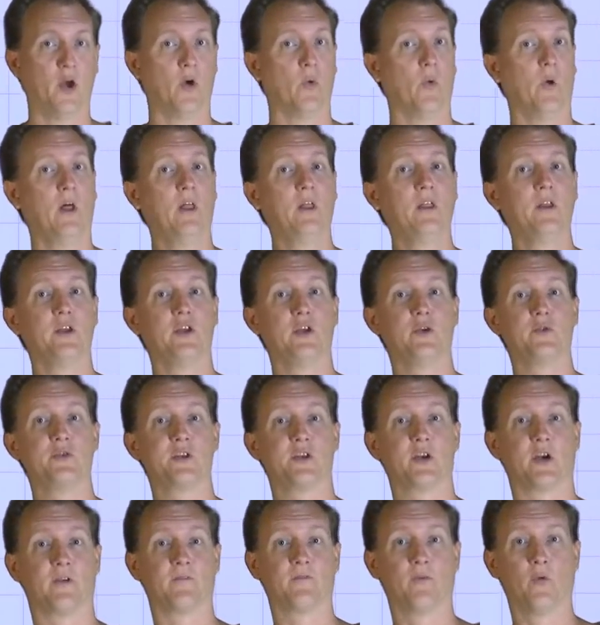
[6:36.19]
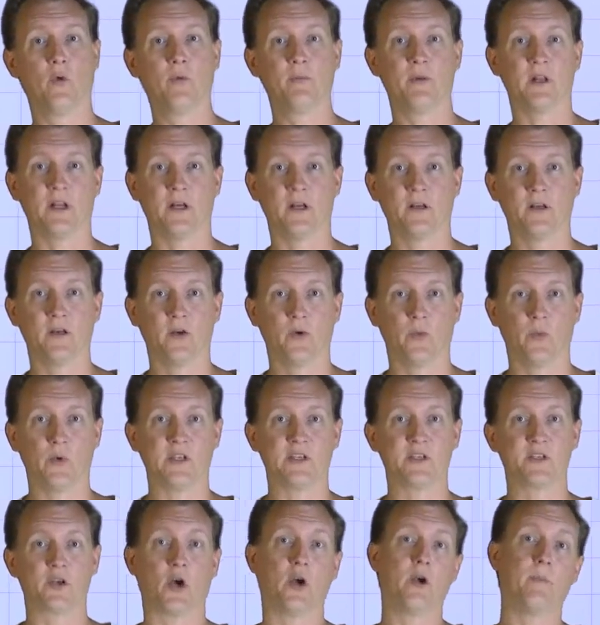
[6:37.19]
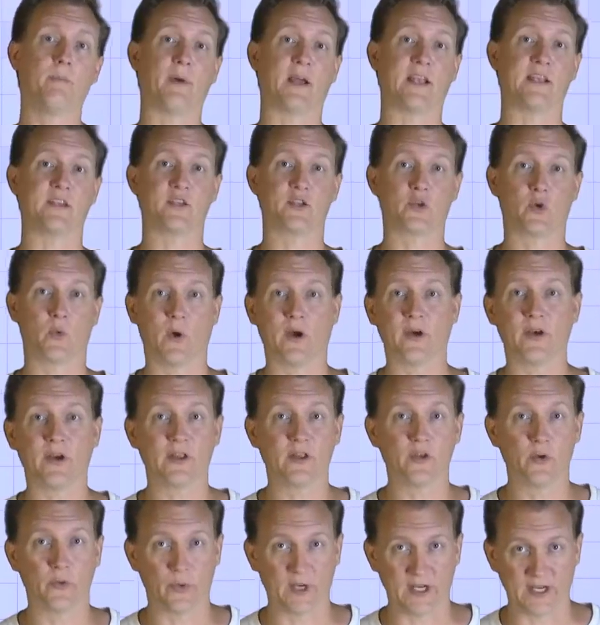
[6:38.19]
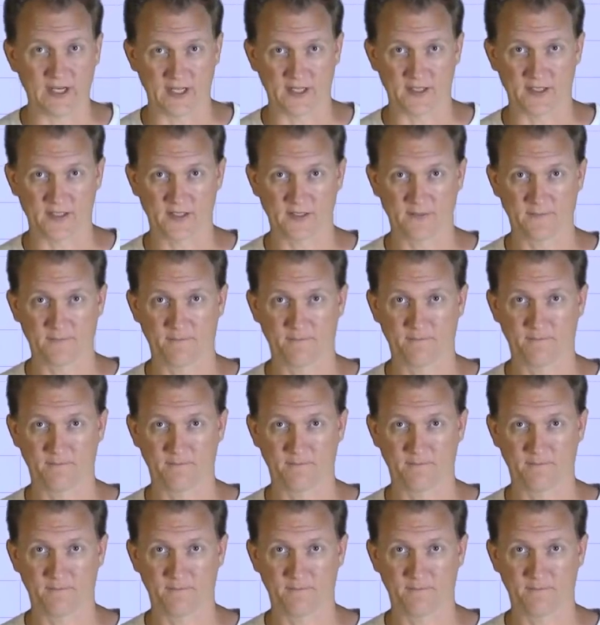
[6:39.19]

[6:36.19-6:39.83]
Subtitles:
Well, using our formula, we start by squaring the radius.